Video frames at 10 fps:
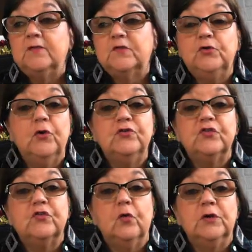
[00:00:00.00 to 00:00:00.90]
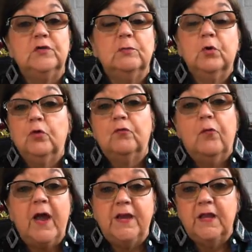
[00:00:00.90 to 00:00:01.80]
So you're just going to move
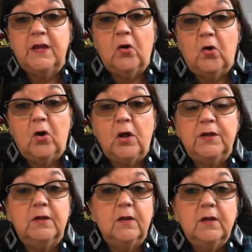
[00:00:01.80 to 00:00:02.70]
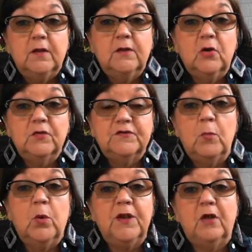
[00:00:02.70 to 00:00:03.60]
right in on, you know,
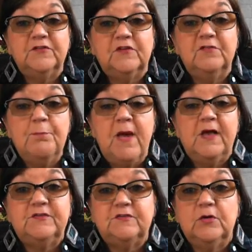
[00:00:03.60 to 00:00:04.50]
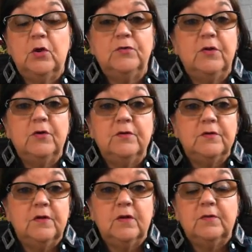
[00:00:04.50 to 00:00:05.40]
someone else's mess. You know,
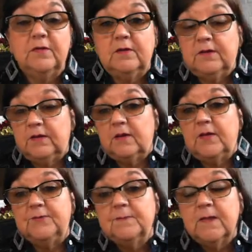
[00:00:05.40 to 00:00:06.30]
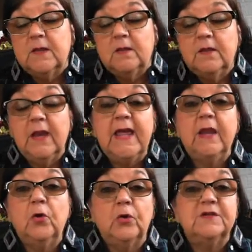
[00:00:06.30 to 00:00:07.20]
the
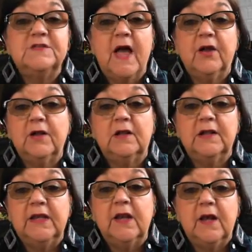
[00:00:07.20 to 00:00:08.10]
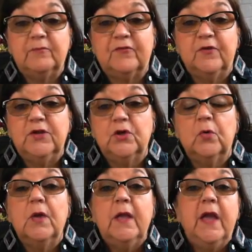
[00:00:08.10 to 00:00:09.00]
landlord is not going to clean it up for
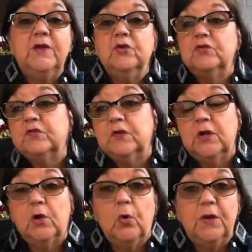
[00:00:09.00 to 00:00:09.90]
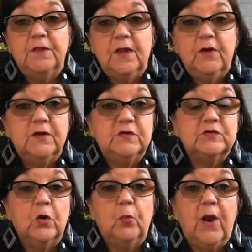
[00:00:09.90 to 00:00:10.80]
you, and you're just going to go in there and
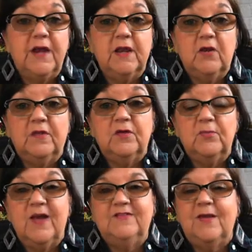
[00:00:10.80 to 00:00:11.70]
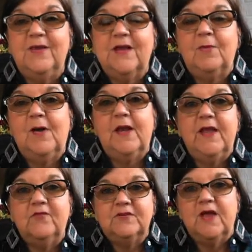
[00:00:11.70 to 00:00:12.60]
just go right in on their mess. I mean, come on.
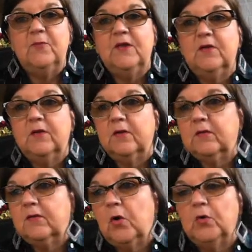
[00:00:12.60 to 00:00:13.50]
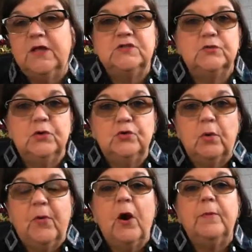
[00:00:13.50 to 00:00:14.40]
Every time we go into a
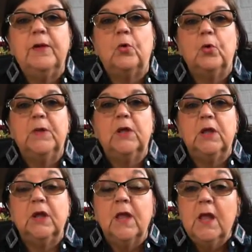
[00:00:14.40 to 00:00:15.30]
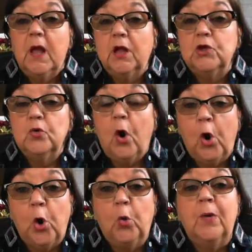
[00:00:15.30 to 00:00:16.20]
new apartment or we get a new
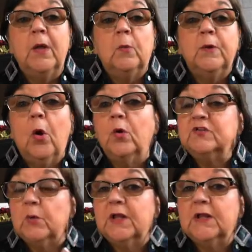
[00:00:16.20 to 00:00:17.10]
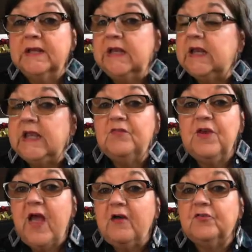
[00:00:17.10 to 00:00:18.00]
home, we always want to clean it,
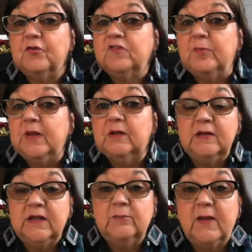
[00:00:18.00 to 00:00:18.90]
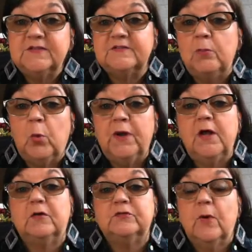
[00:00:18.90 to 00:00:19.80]
even after it's been cleaned by someone
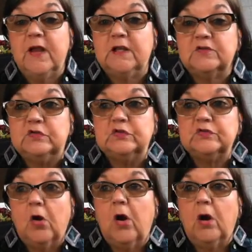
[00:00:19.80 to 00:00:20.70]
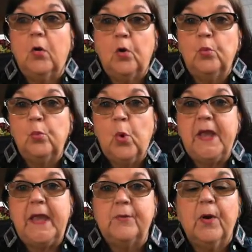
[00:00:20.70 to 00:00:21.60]
else, right? It's just our own
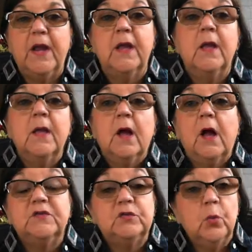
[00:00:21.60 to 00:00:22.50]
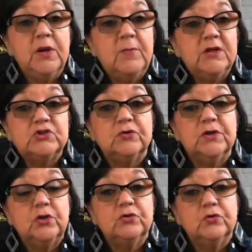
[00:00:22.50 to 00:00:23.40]
way, right? So you want to make sure
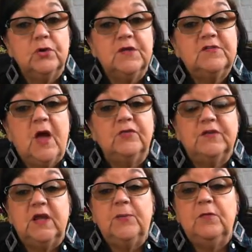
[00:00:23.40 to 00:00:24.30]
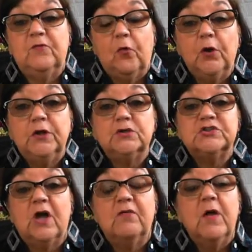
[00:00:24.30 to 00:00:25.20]
that you're doing this housekeeping for
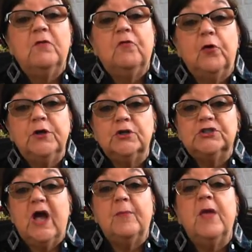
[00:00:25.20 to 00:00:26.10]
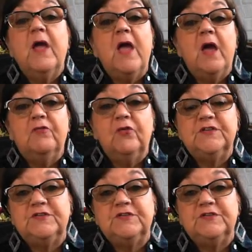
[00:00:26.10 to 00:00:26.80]
yourself, for your shop, every